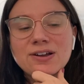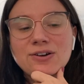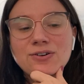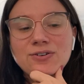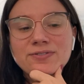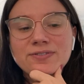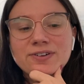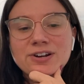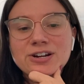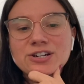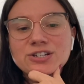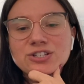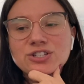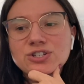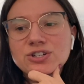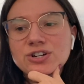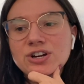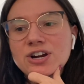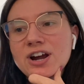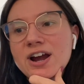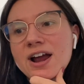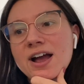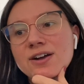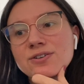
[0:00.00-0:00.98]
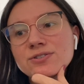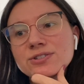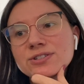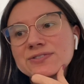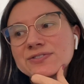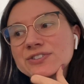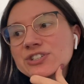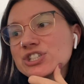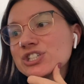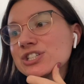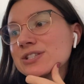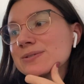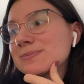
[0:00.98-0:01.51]
over to her house
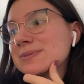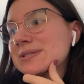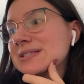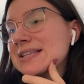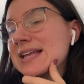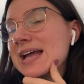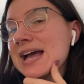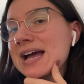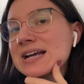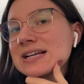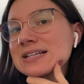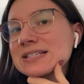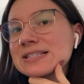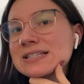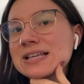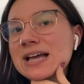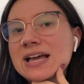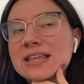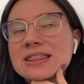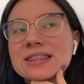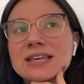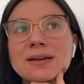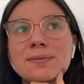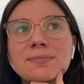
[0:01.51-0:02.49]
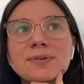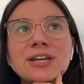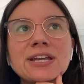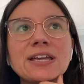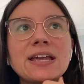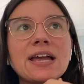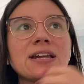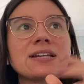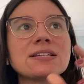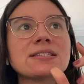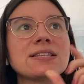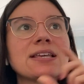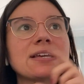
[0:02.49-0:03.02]
for some snacks. I think I'm gonna
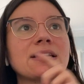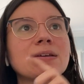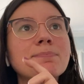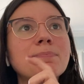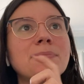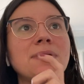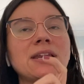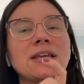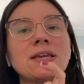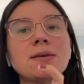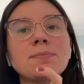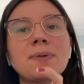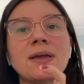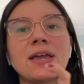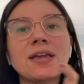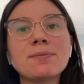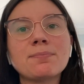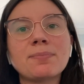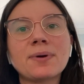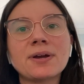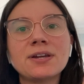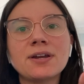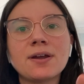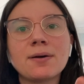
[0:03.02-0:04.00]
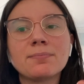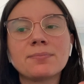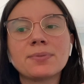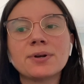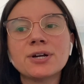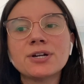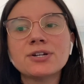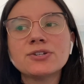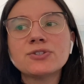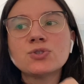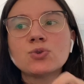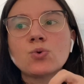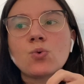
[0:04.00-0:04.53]
get us like mini paint by
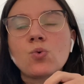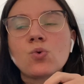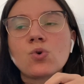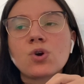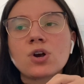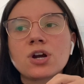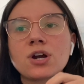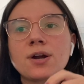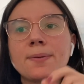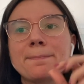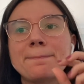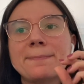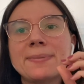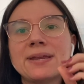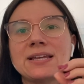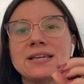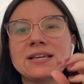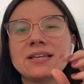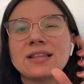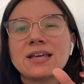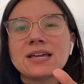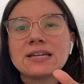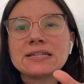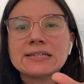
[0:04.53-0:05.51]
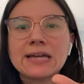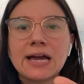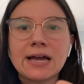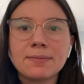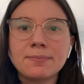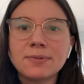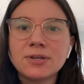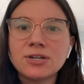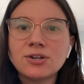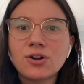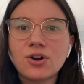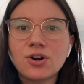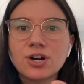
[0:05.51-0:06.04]
numbers or mini like
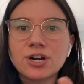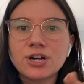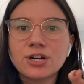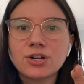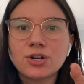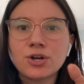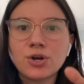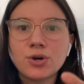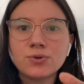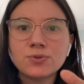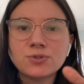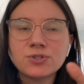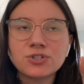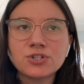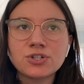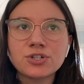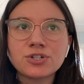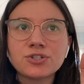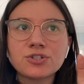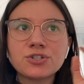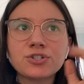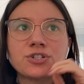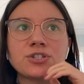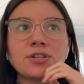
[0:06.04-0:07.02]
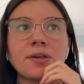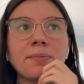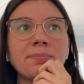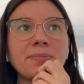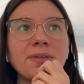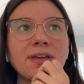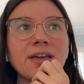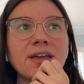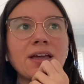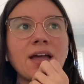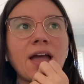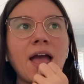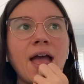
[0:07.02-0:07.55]
diamond art coasters or
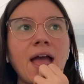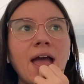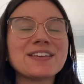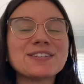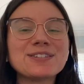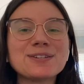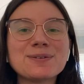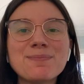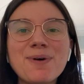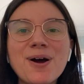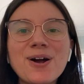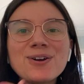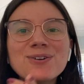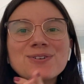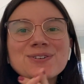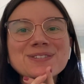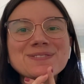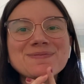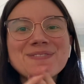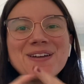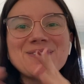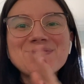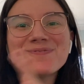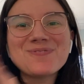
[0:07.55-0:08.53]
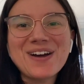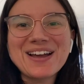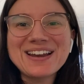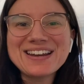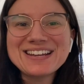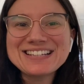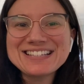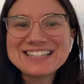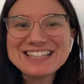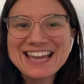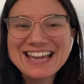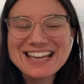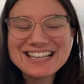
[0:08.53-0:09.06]
something. And tomorrow is my
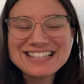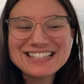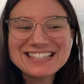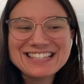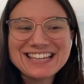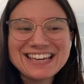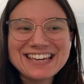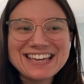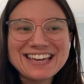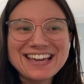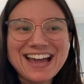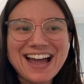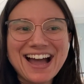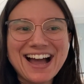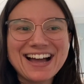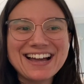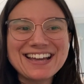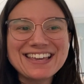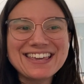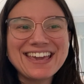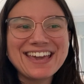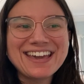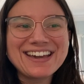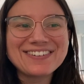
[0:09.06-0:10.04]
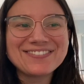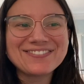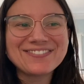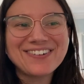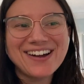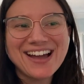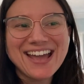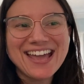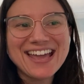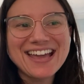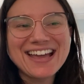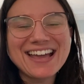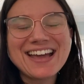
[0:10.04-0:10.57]
wedding tasting. I can't
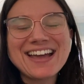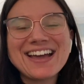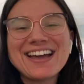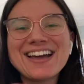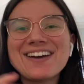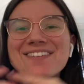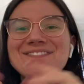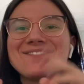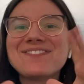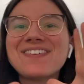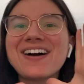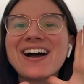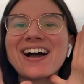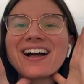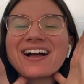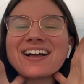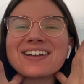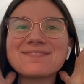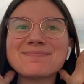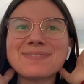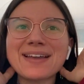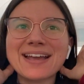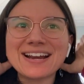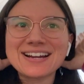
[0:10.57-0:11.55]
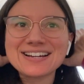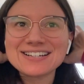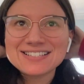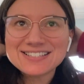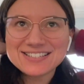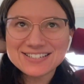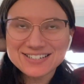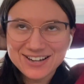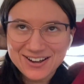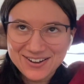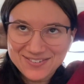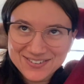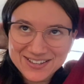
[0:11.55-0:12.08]
wait. My parents are
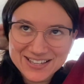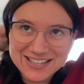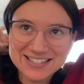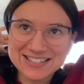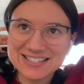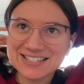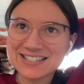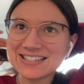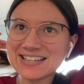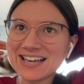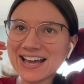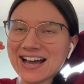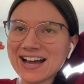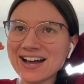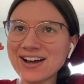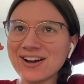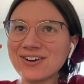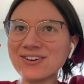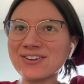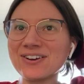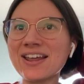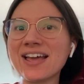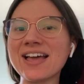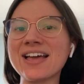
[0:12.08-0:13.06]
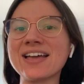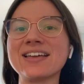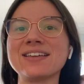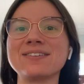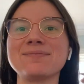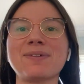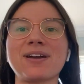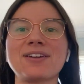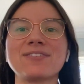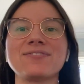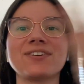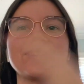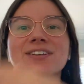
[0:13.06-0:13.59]
coming into town and
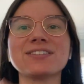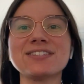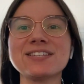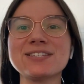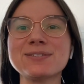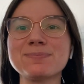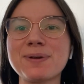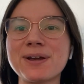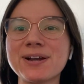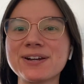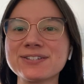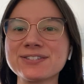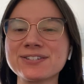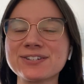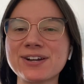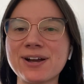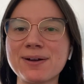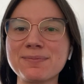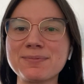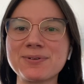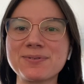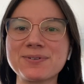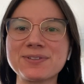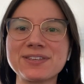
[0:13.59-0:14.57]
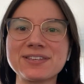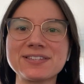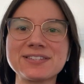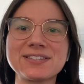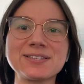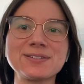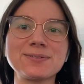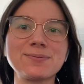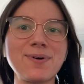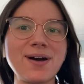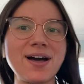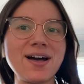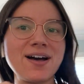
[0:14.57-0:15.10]
my fiance's parents are coming with us
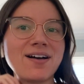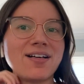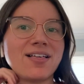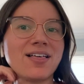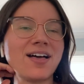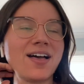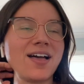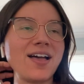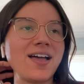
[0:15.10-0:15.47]
as well.